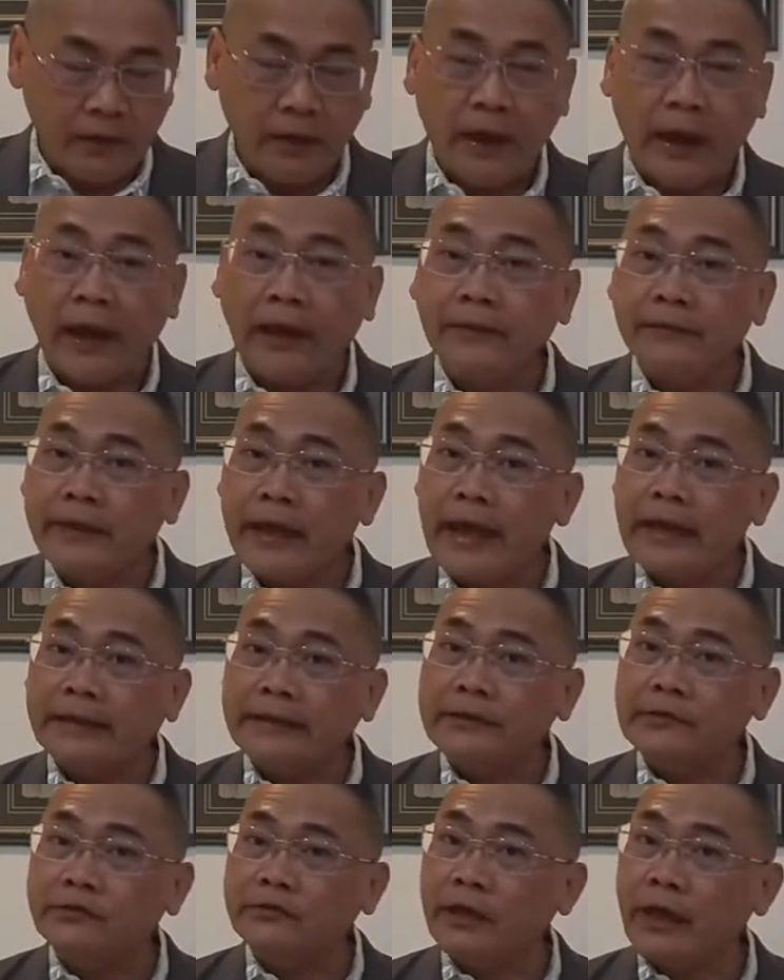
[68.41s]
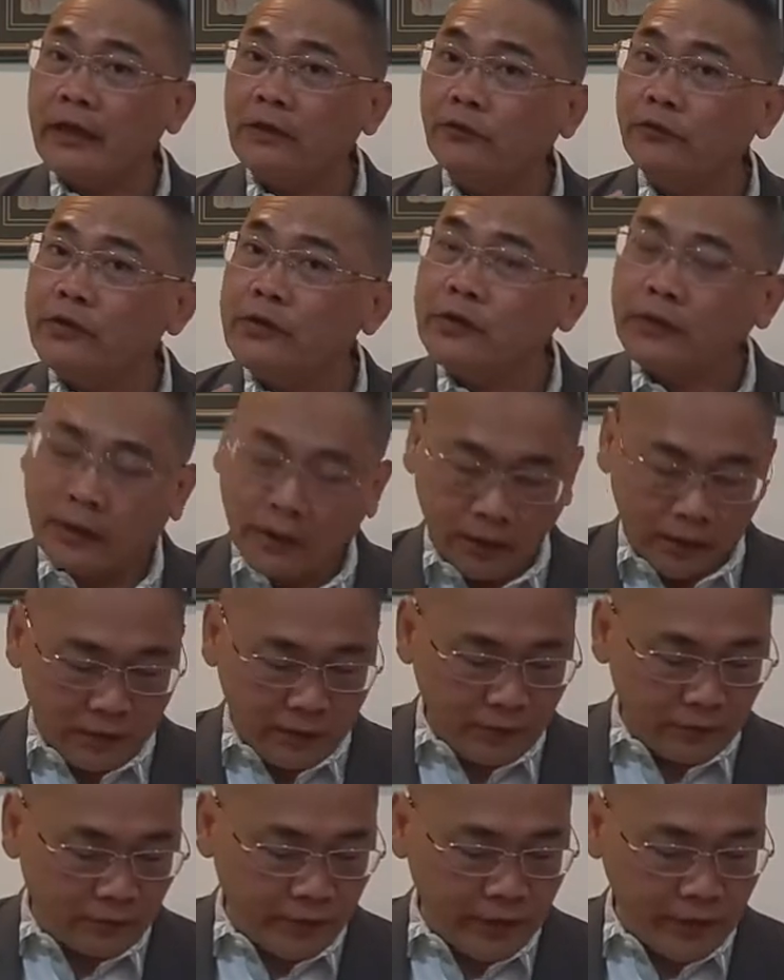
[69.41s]
And there is a
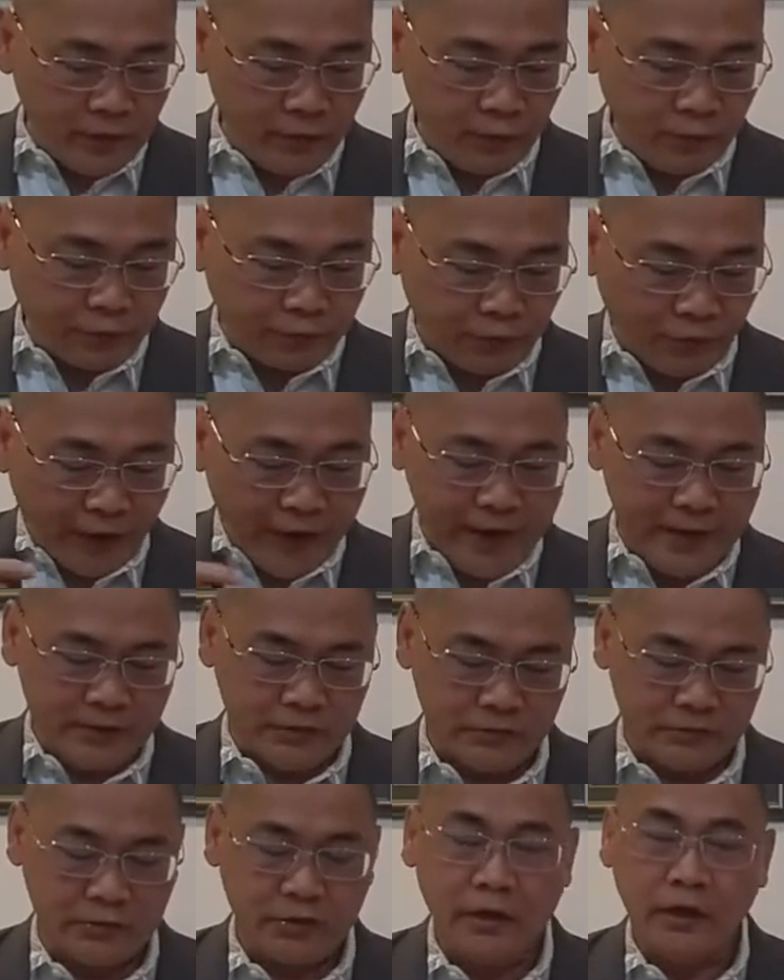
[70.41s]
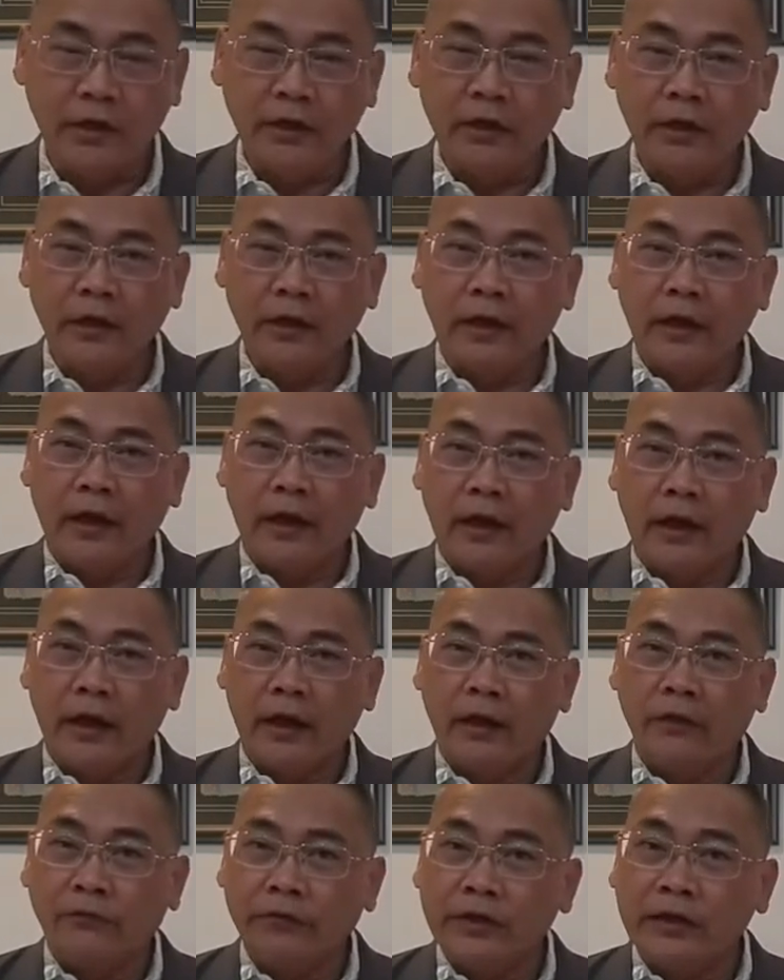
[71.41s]
recurring phrase,
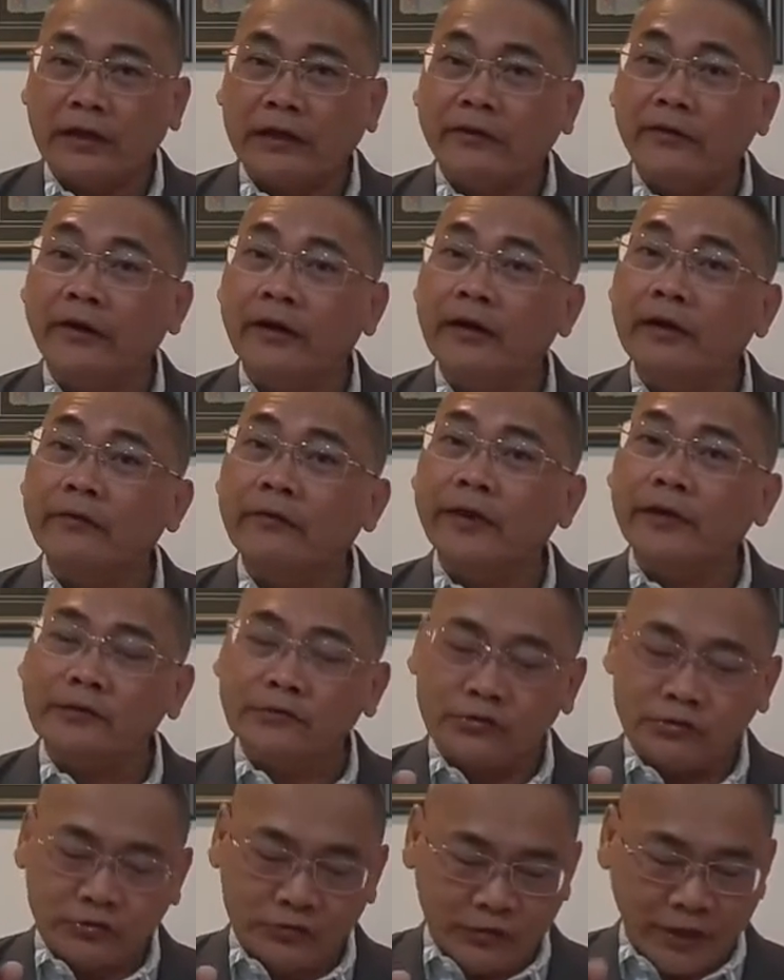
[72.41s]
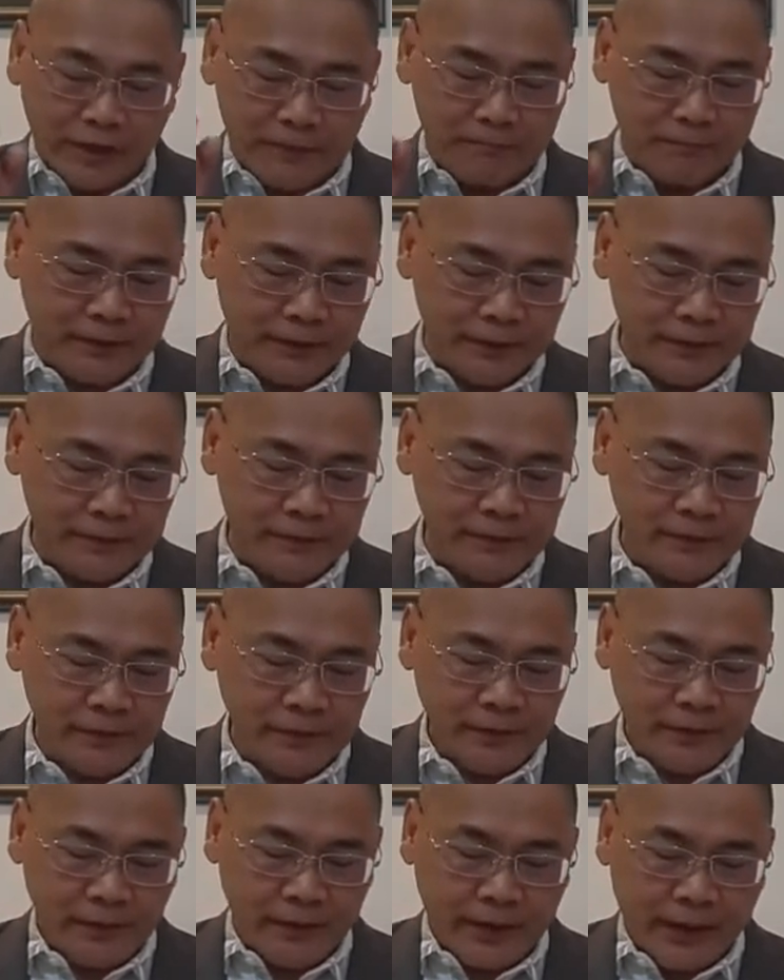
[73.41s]
a recurring statement
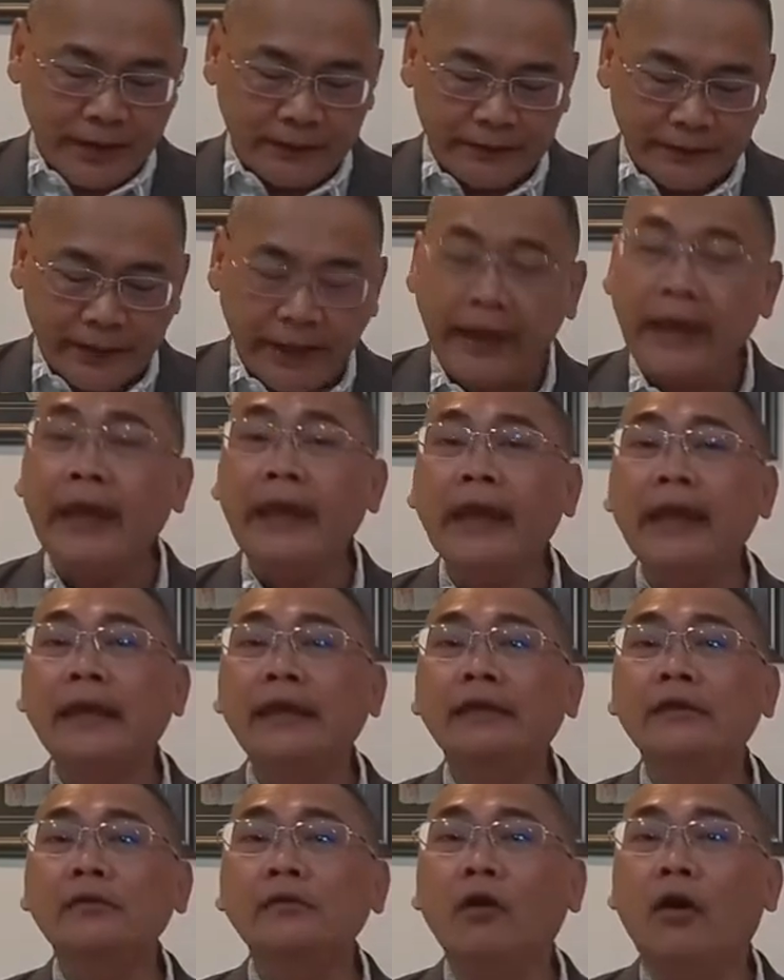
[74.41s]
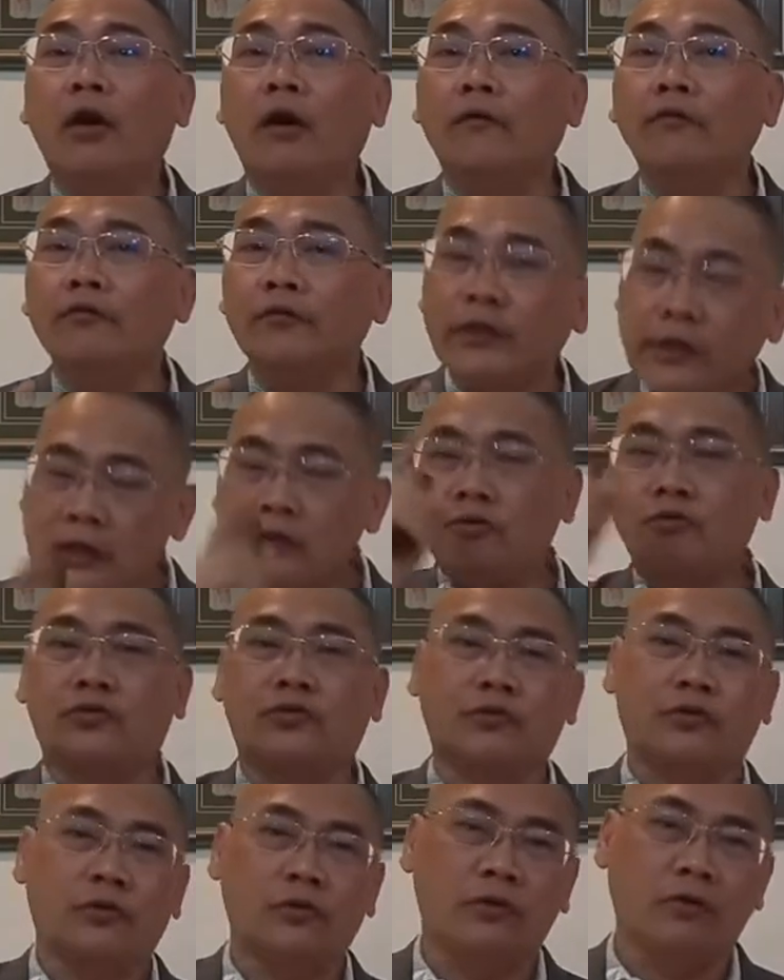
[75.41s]
at the end of
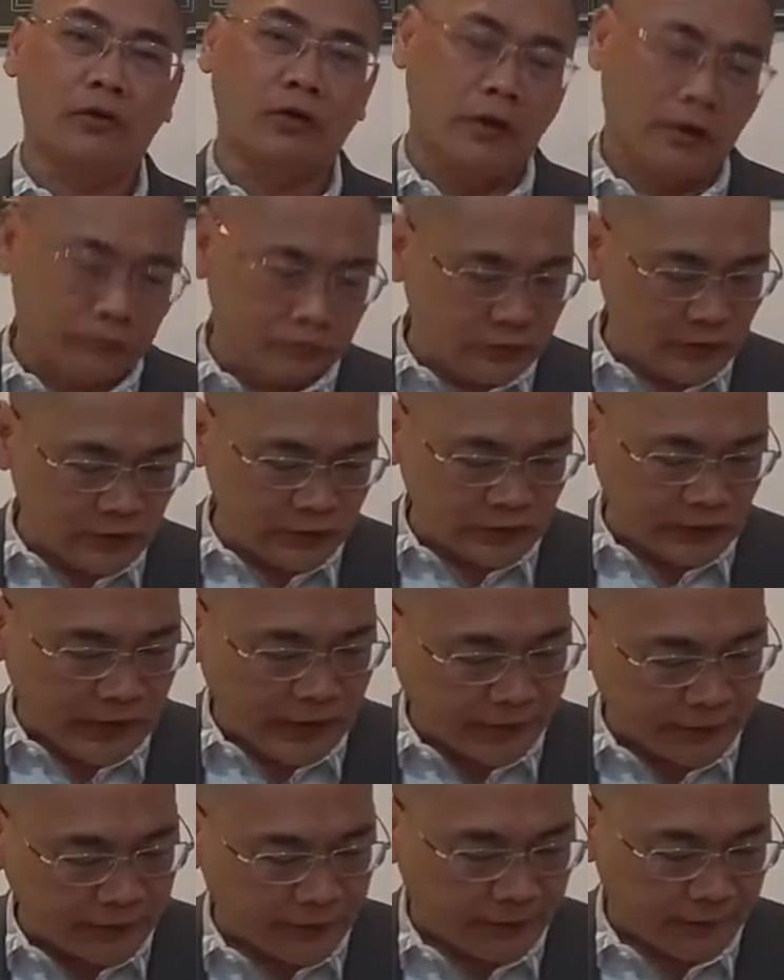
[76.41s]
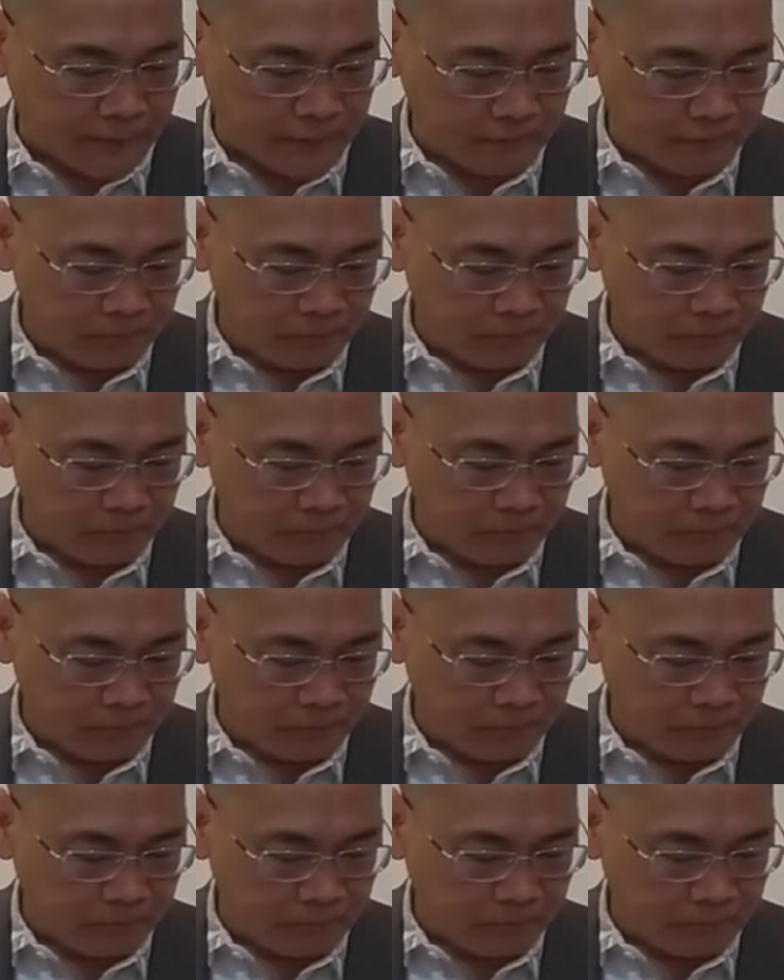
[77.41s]
each of this letter.